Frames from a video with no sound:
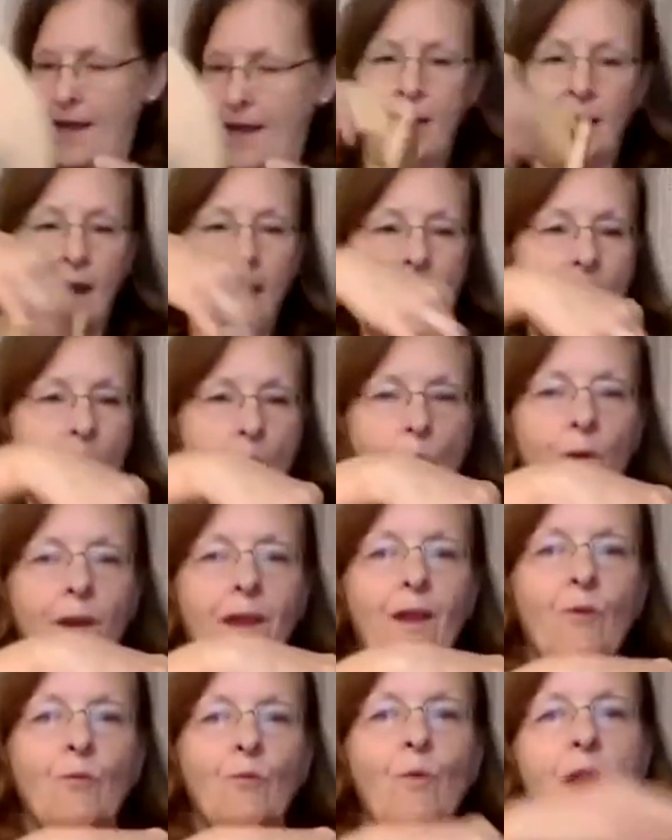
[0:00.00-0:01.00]
and how
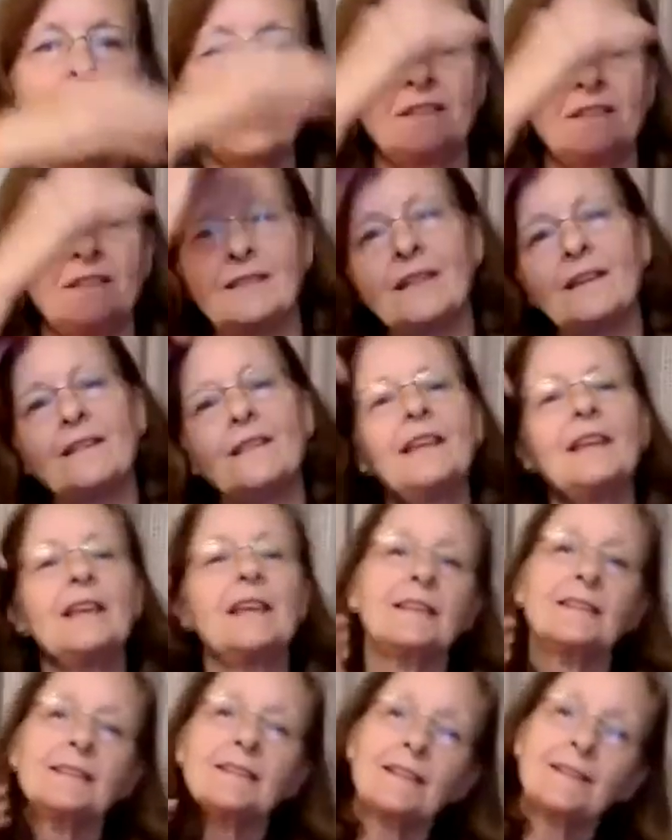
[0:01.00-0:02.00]
it rises in the
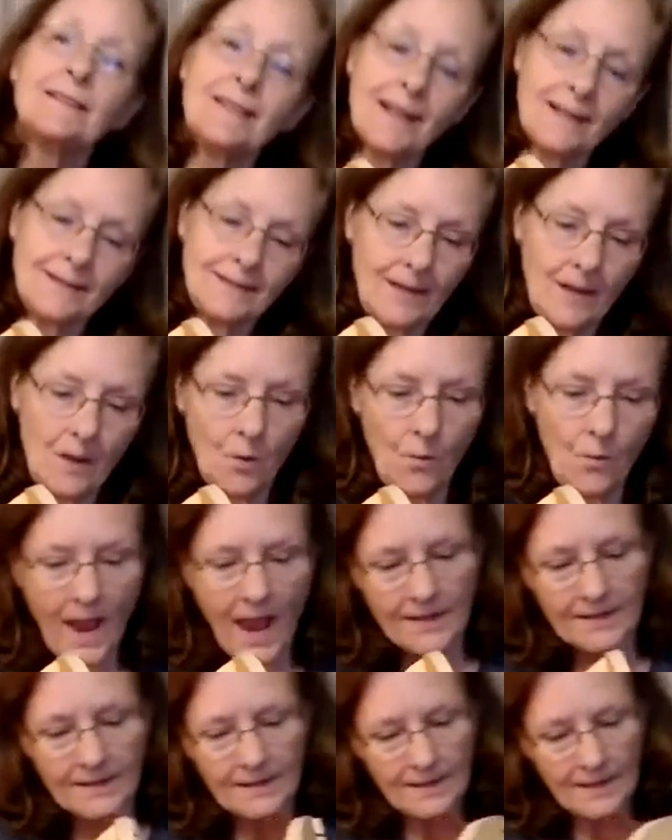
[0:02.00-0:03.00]
east and sets in the
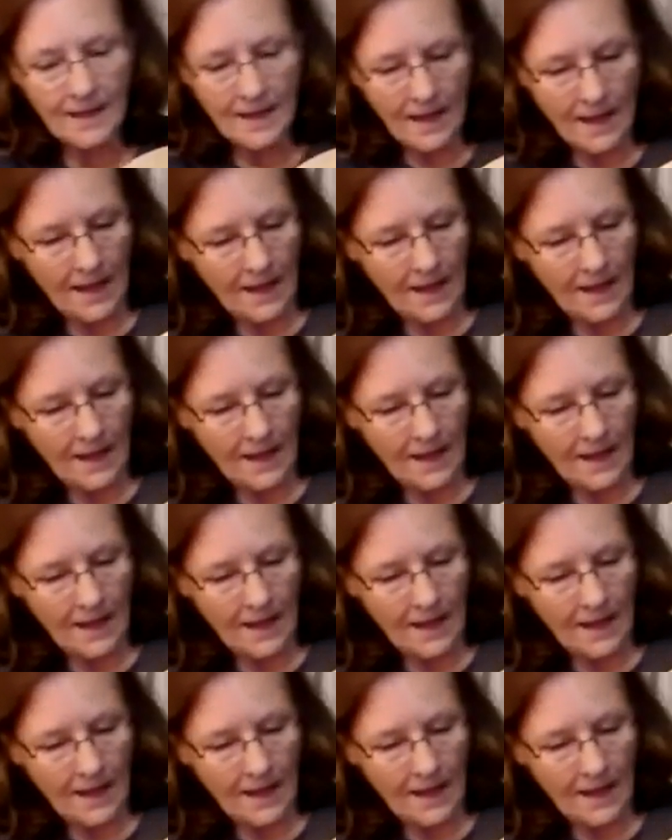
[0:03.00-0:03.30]
west.